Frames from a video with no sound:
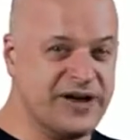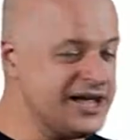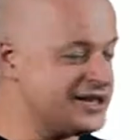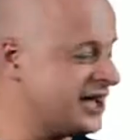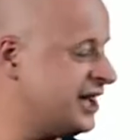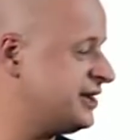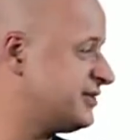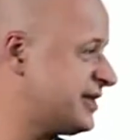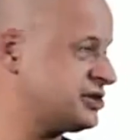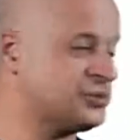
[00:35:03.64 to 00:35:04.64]
iodine.
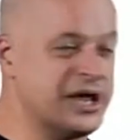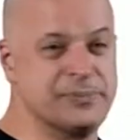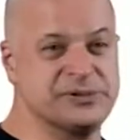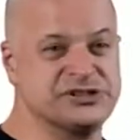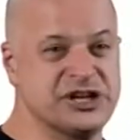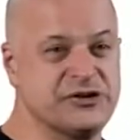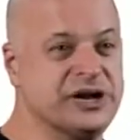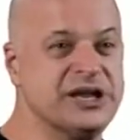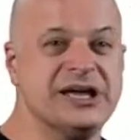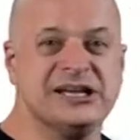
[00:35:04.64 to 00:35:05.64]
That's what happens later
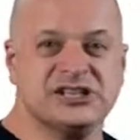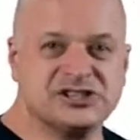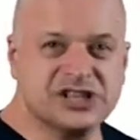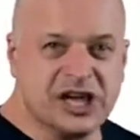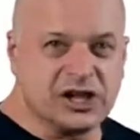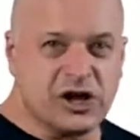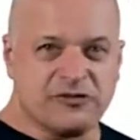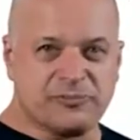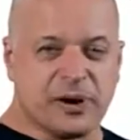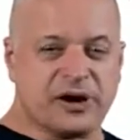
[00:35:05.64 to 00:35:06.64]
on. Just kill
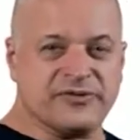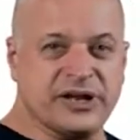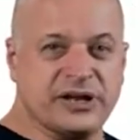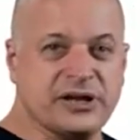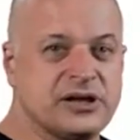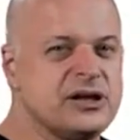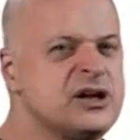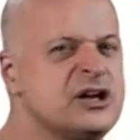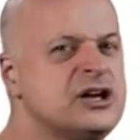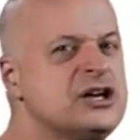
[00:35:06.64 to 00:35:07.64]
off part of it.
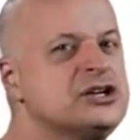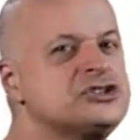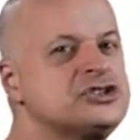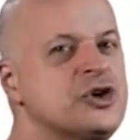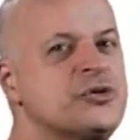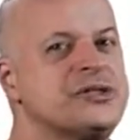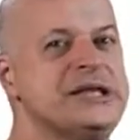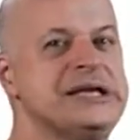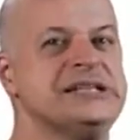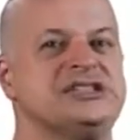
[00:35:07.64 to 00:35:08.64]
So
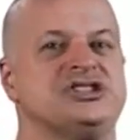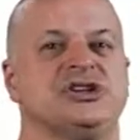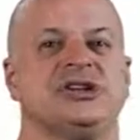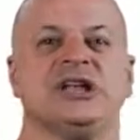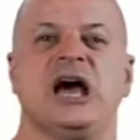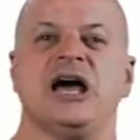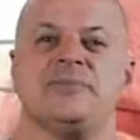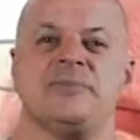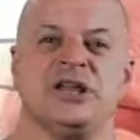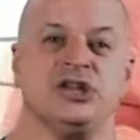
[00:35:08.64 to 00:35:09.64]
this should
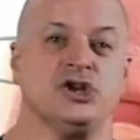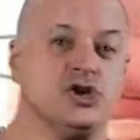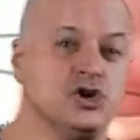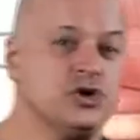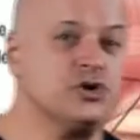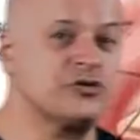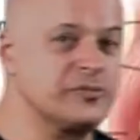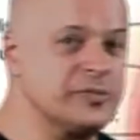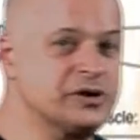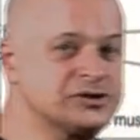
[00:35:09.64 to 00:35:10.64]
not be new for
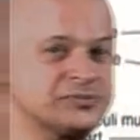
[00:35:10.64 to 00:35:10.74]
most